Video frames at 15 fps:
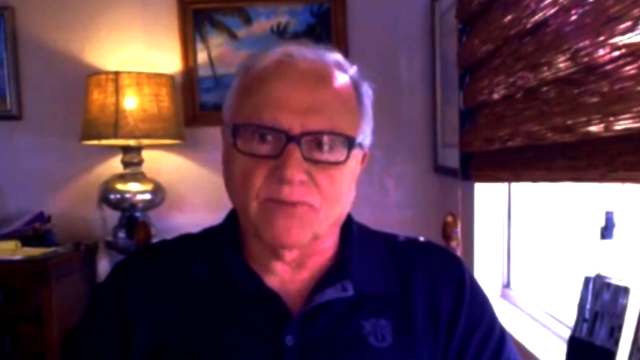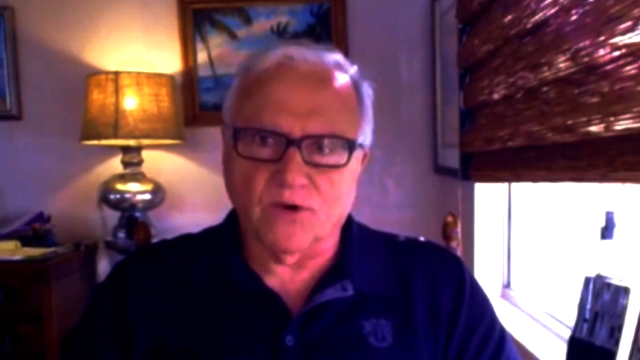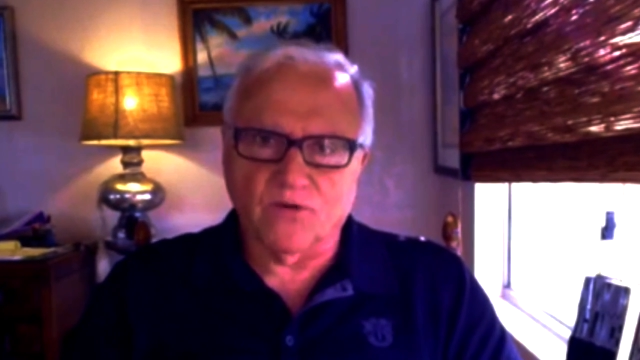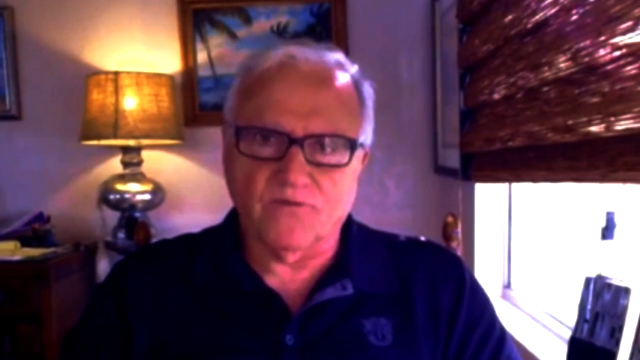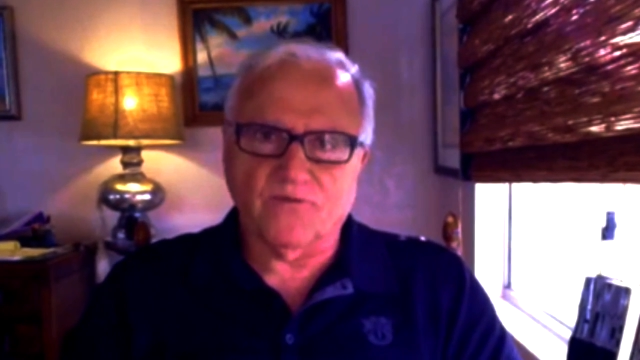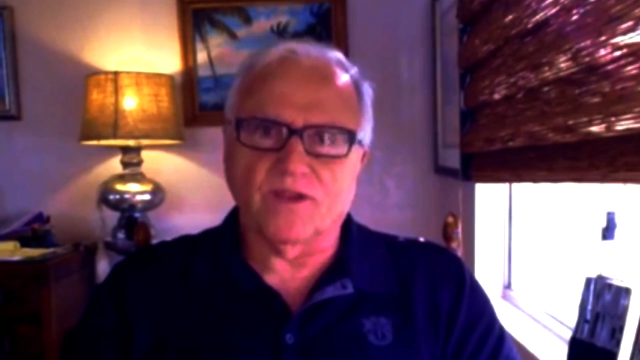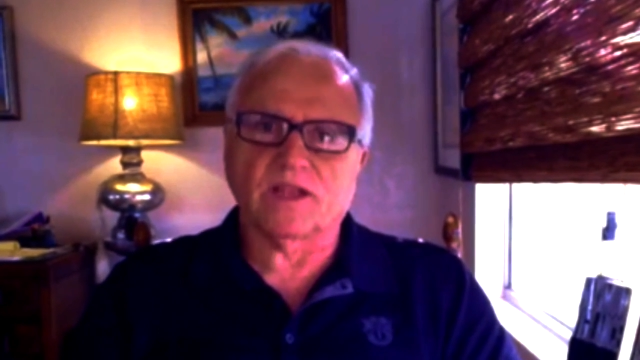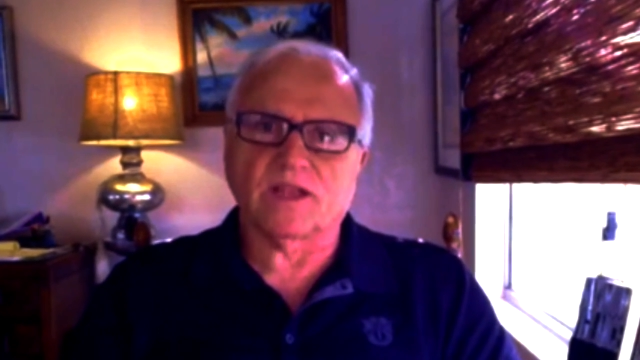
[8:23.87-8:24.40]

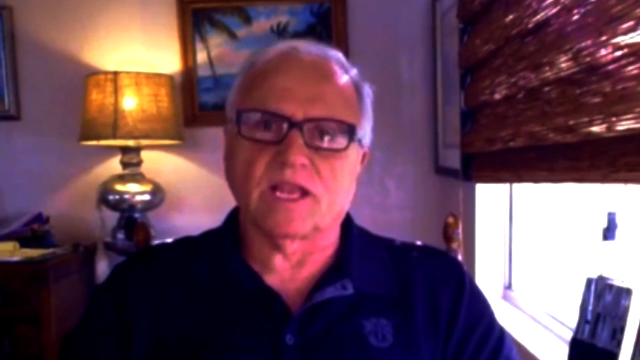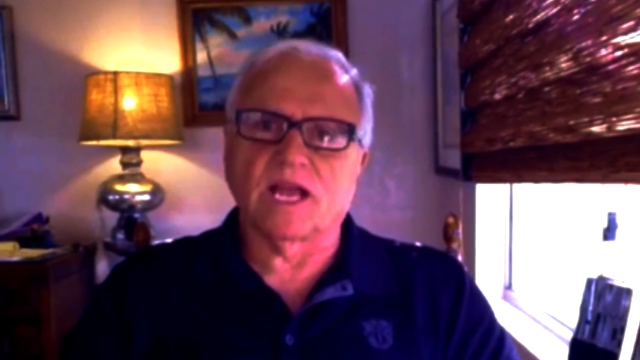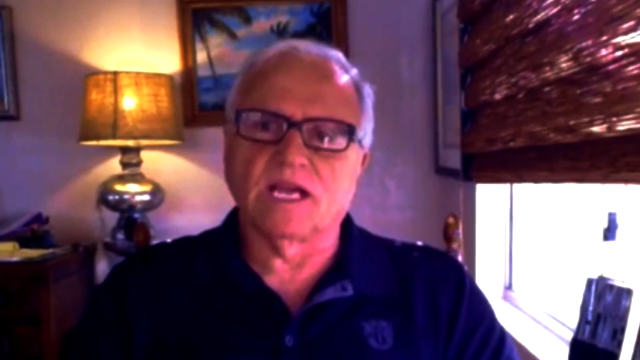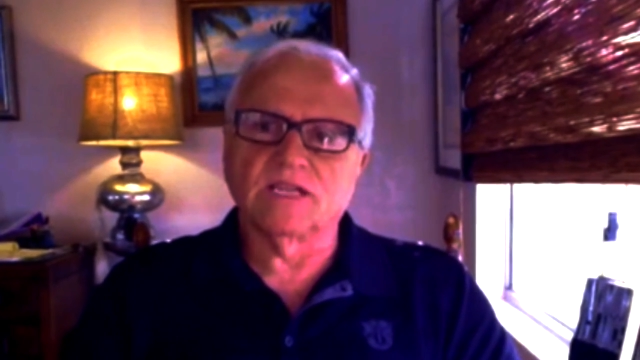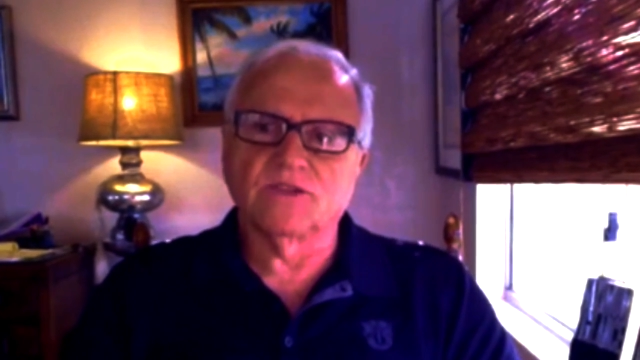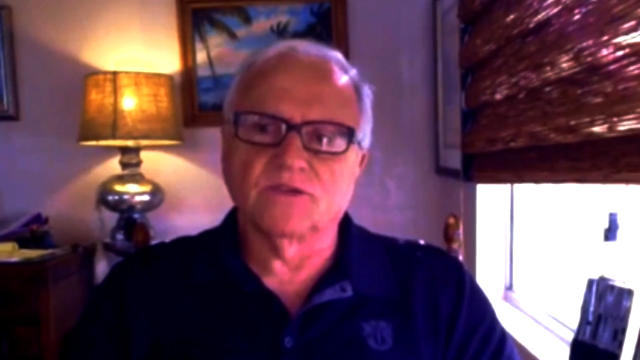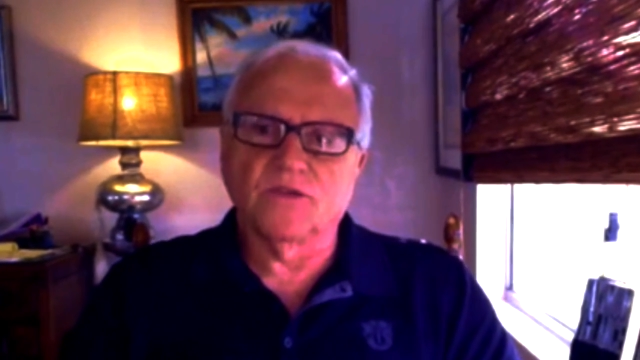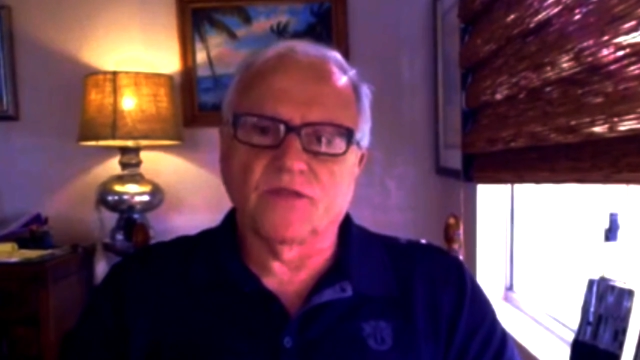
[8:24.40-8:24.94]
perfect.
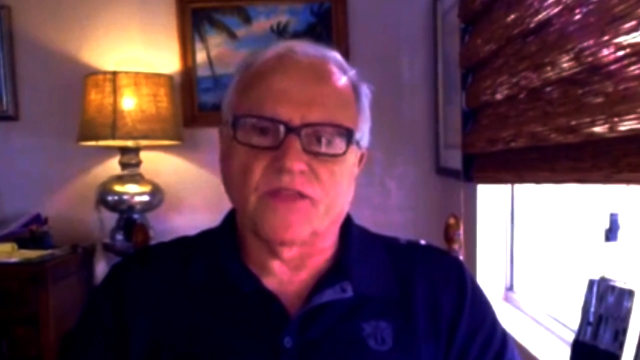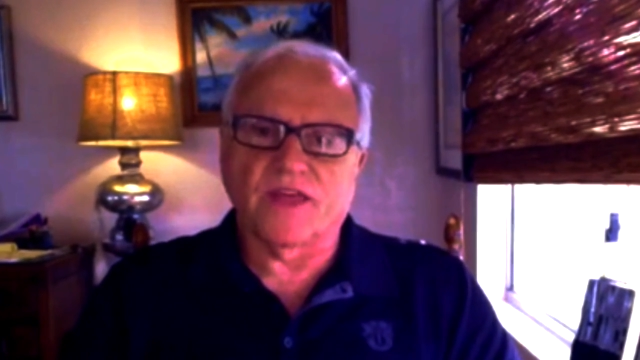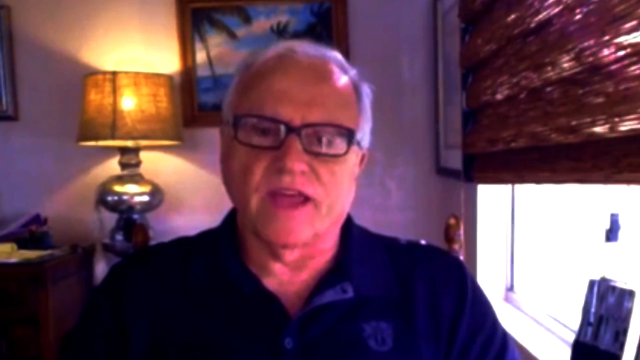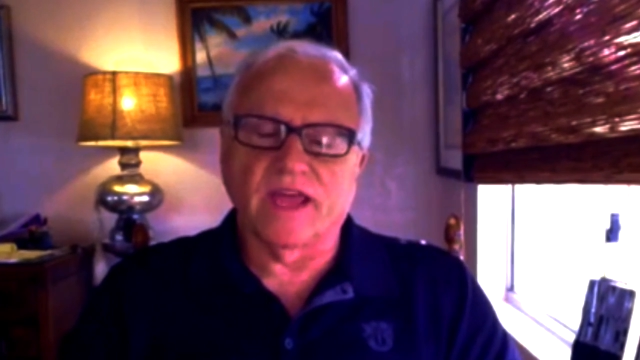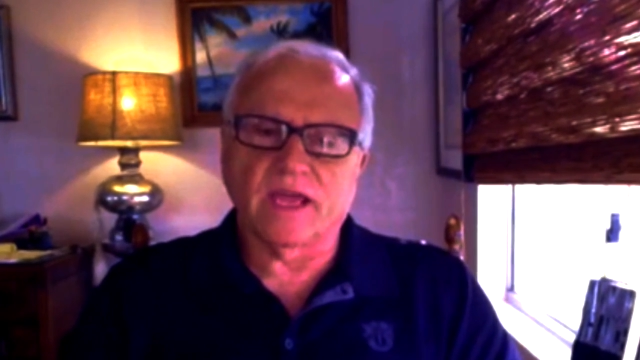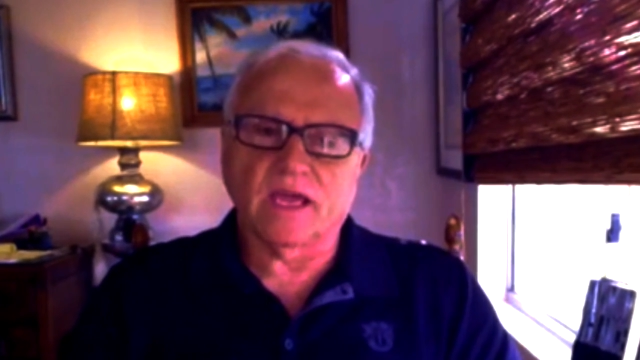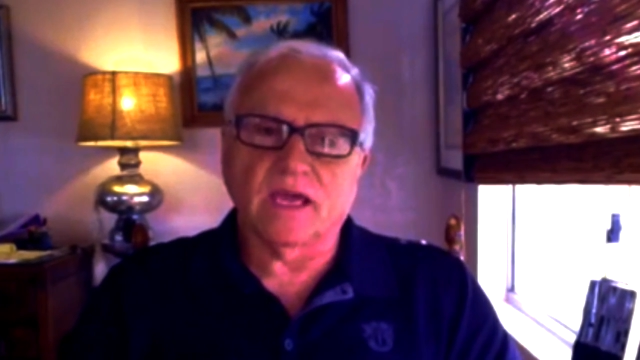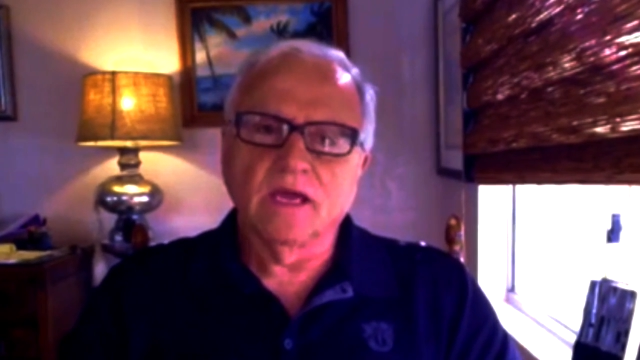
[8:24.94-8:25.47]
I do
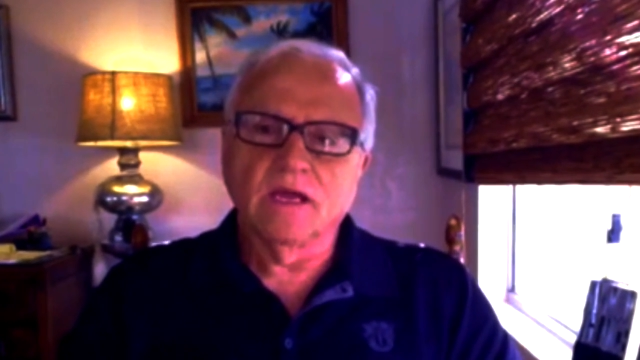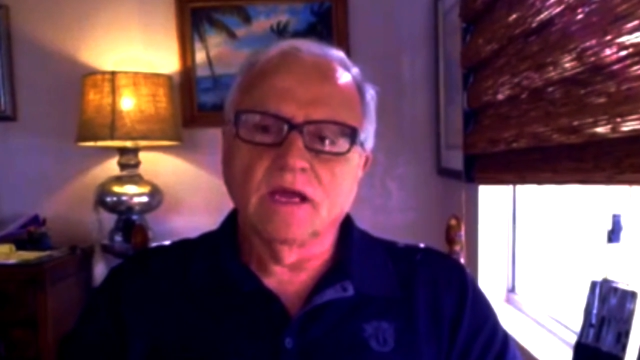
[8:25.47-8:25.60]
thank